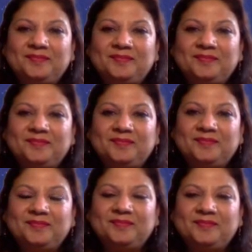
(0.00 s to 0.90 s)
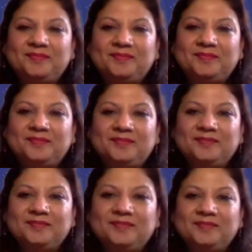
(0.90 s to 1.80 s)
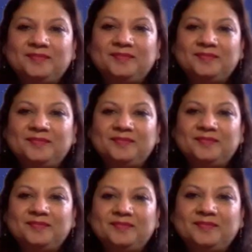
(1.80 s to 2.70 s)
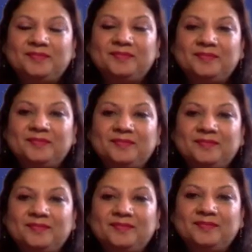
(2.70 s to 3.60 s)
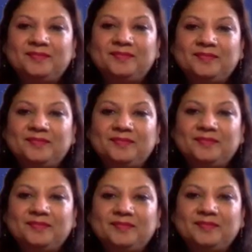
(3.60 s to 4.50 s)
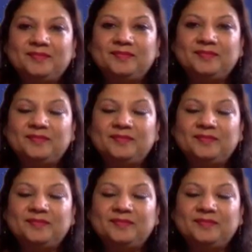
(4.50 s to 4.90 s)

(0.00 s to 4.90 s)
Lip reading: (silent)